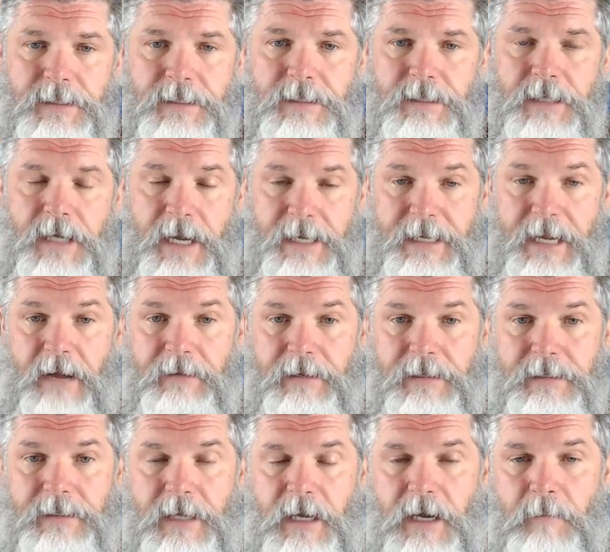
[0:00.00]
I doubt
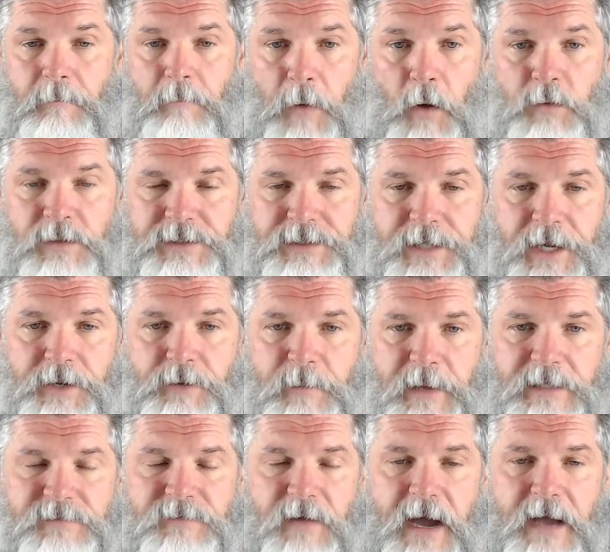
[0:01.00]
it. Most
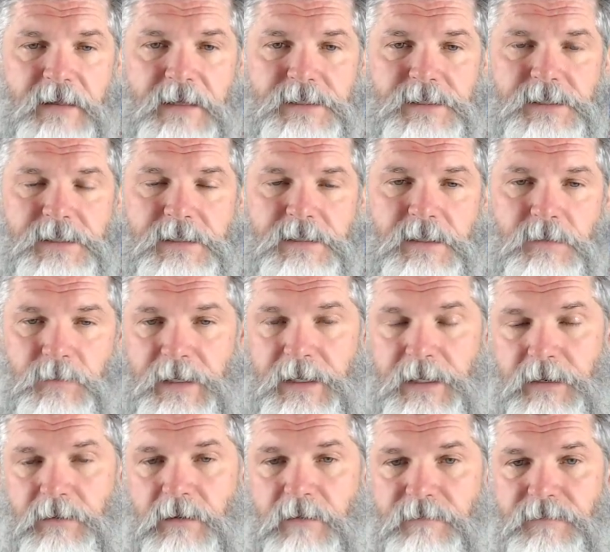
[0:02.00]
gender-based violence that we
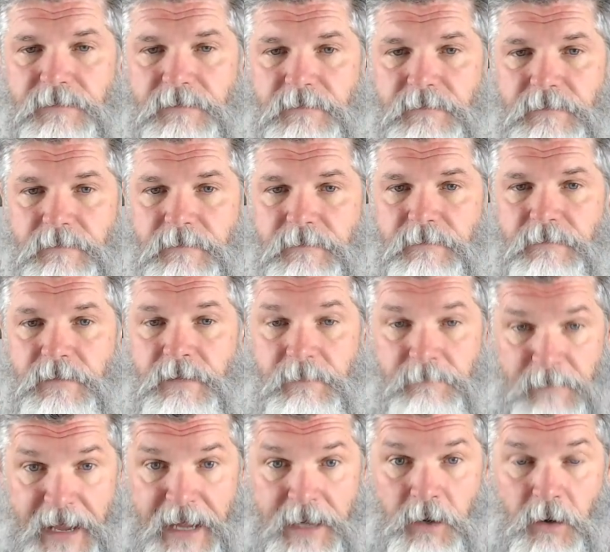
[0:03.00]
hear of,
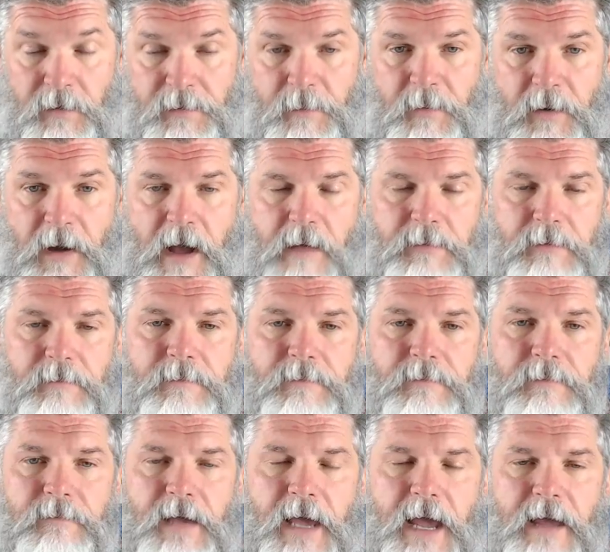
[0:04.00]
men are the problem.
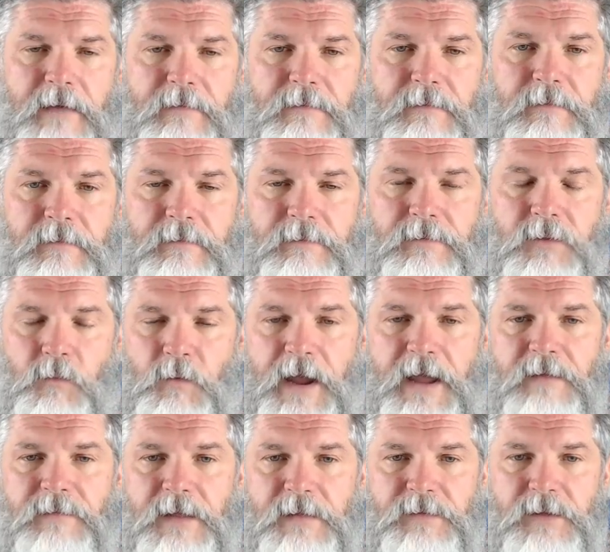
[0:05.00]
And the
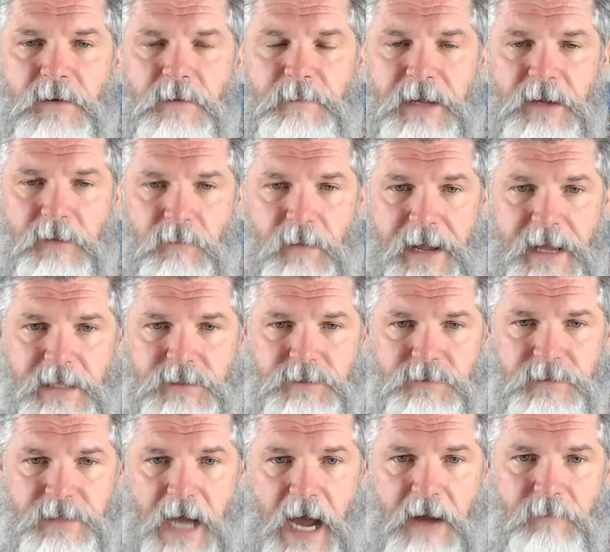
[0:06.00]
way that they're being raised
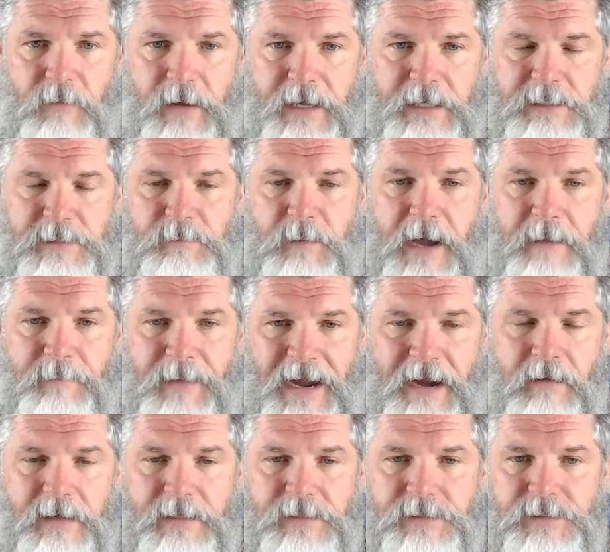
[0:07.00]
or not raised by
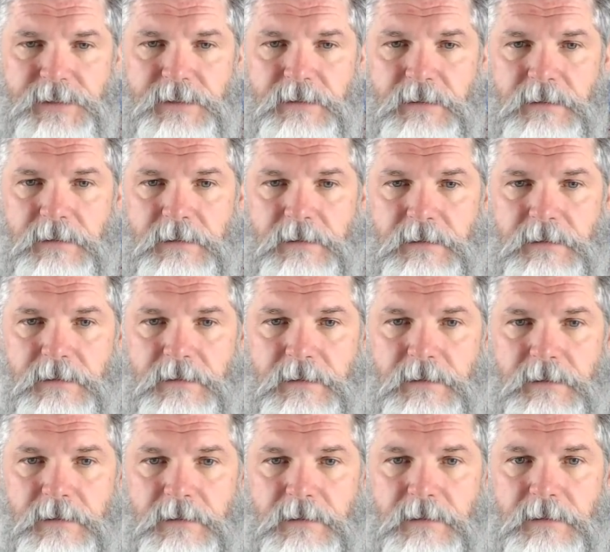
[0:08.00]
parents
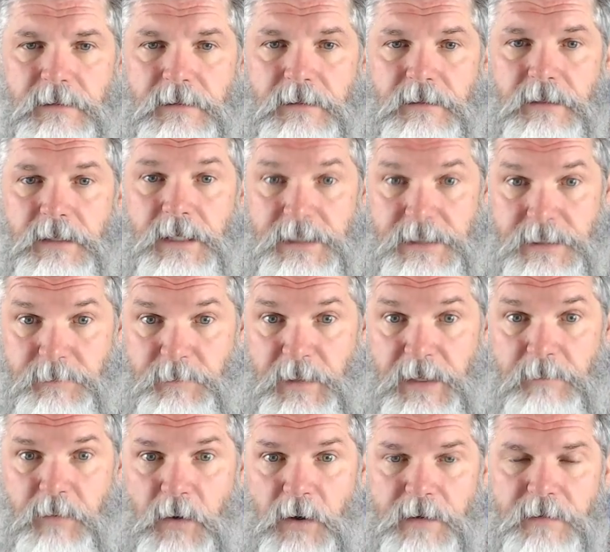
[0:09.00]
is a
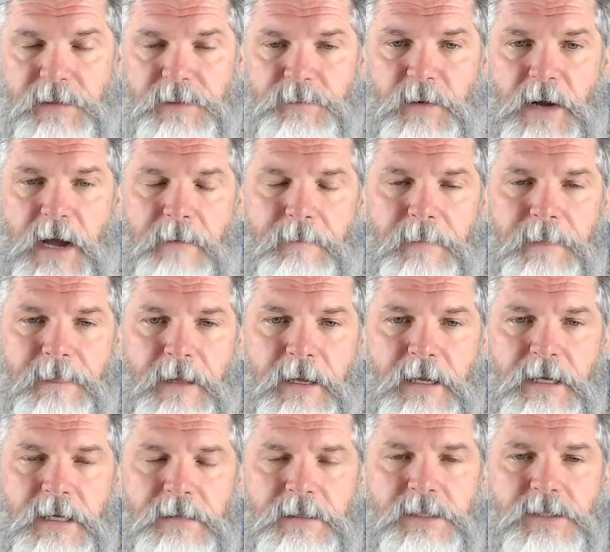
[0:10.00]
big part of this problem.
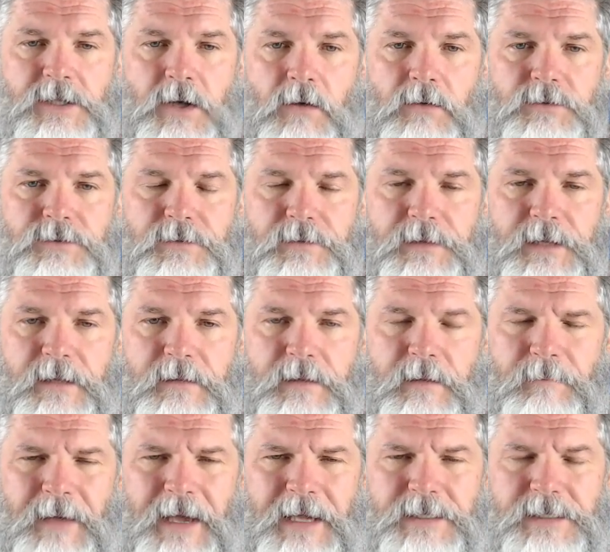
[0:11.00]
This culture
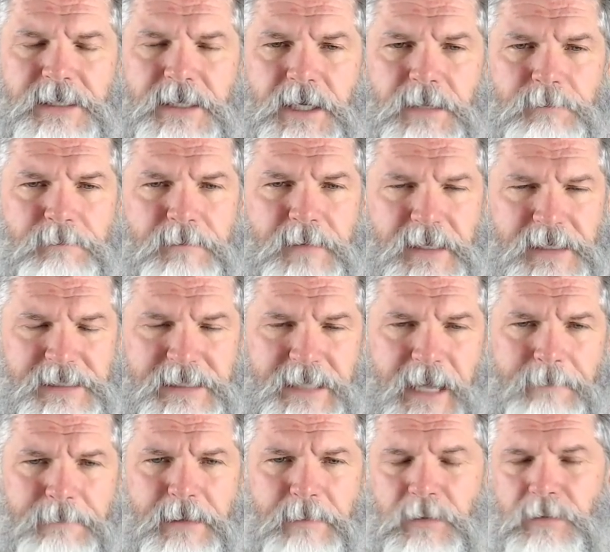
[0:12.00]
that makes it
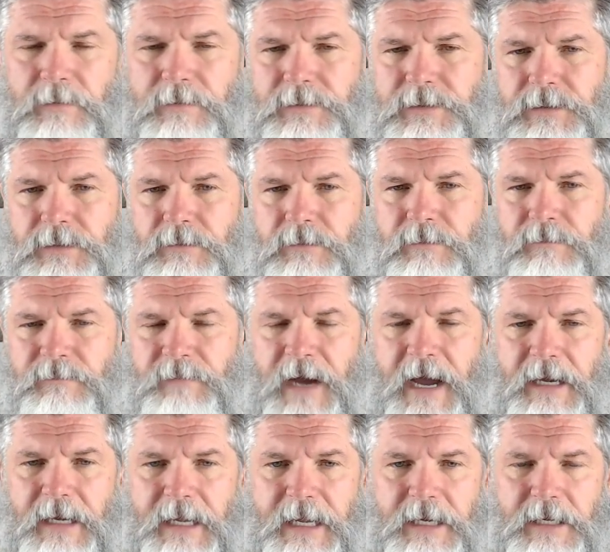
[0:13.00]
acceptable to
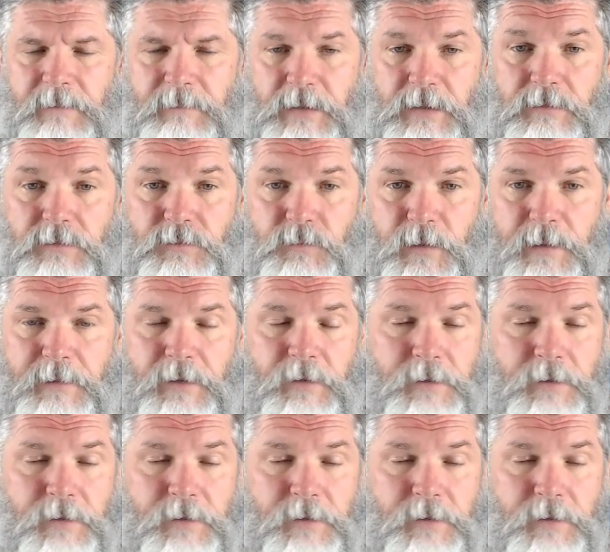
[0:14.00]
violate and abuse women or